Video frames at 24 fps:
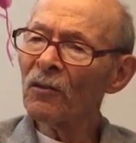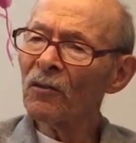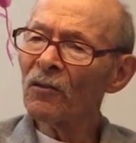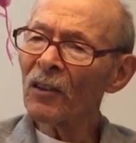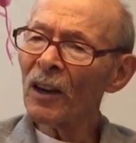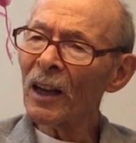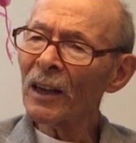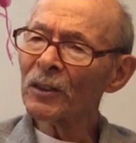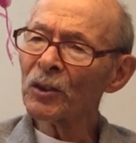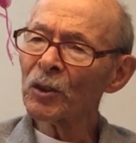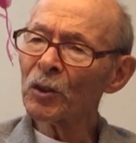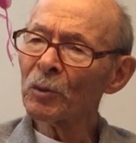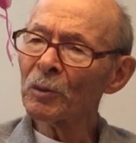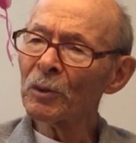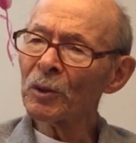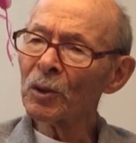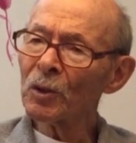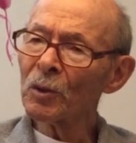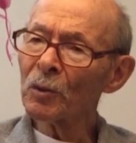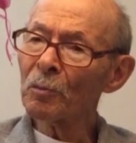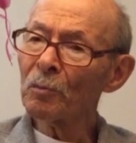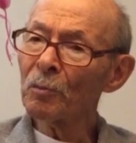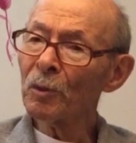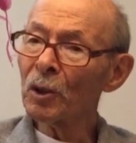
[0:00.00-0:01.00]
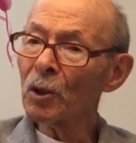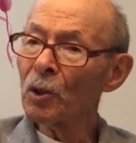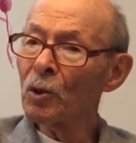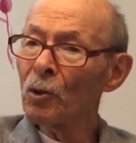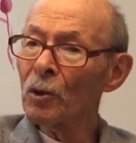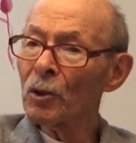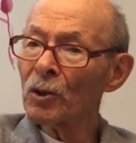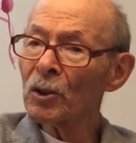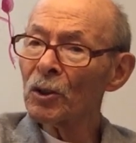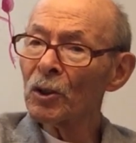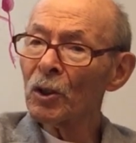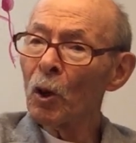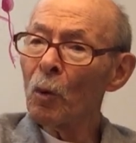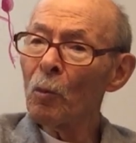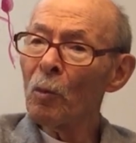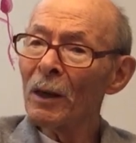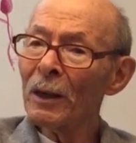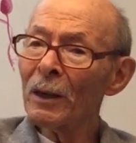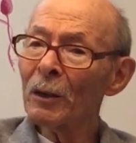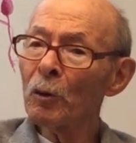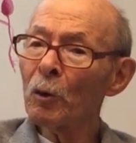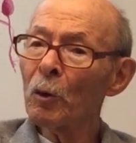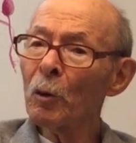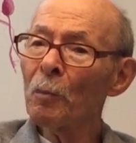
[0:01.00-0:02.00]
in Fleischmann's, because
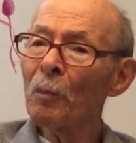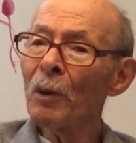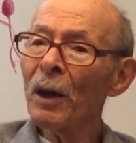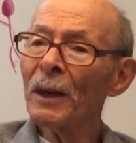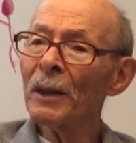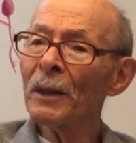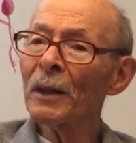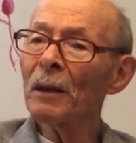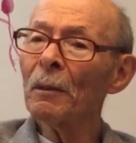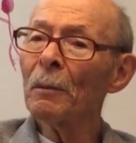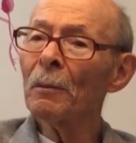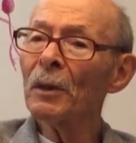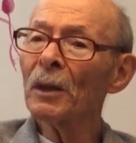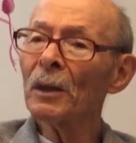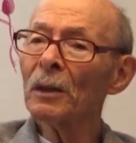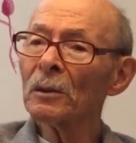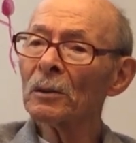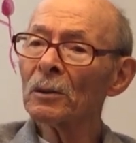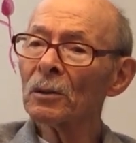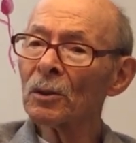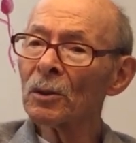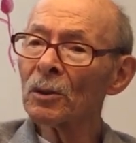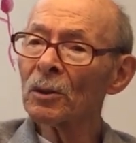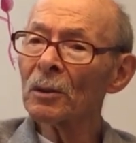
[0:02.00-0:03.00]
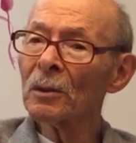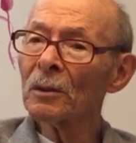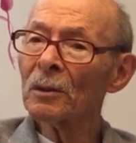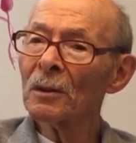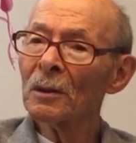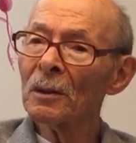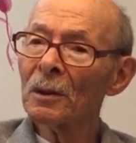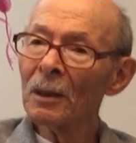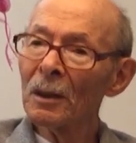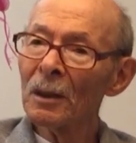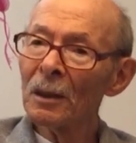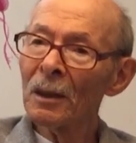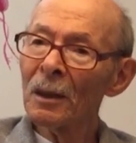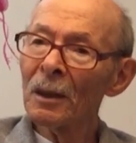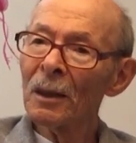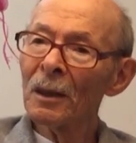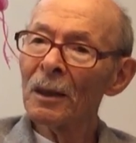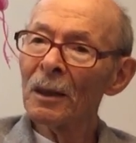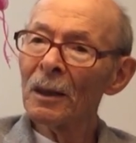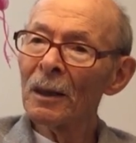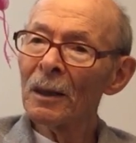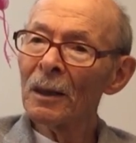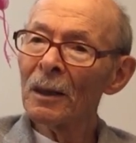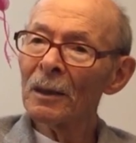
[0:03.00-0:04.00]
nobody would pay their bills. Mm-hmm.
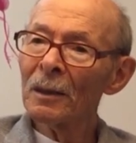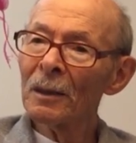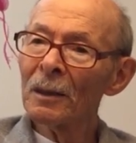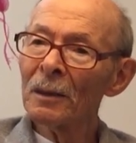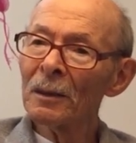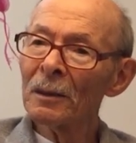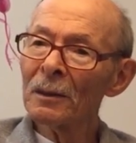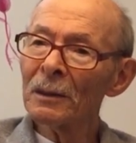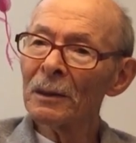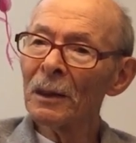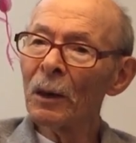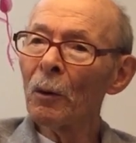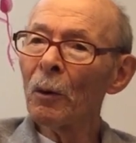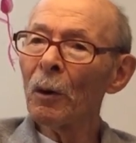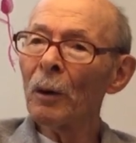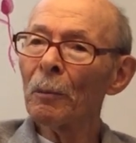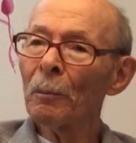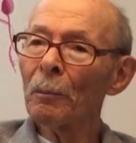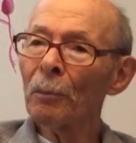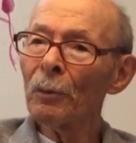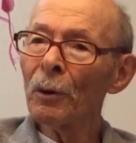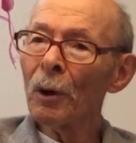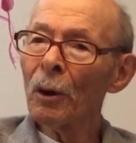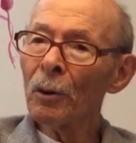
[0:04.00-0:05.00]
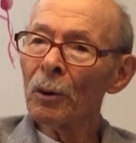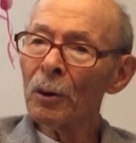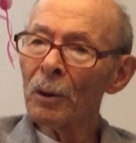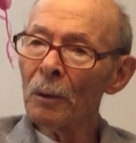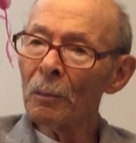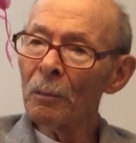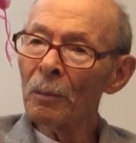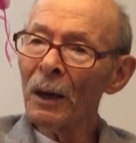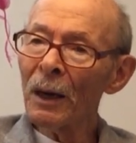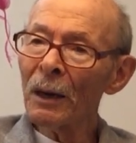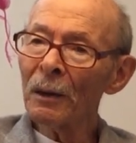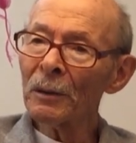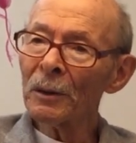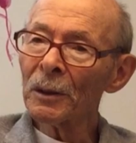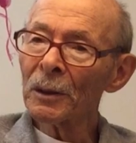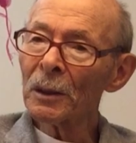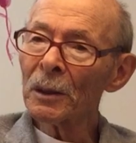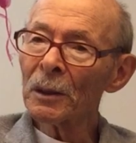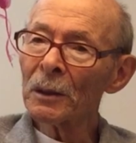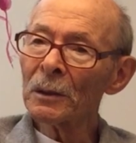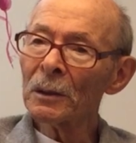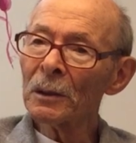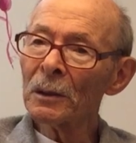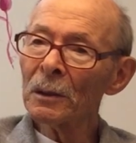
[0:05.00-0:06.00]
They went broke,
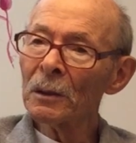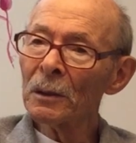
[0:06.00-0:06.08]
apparently.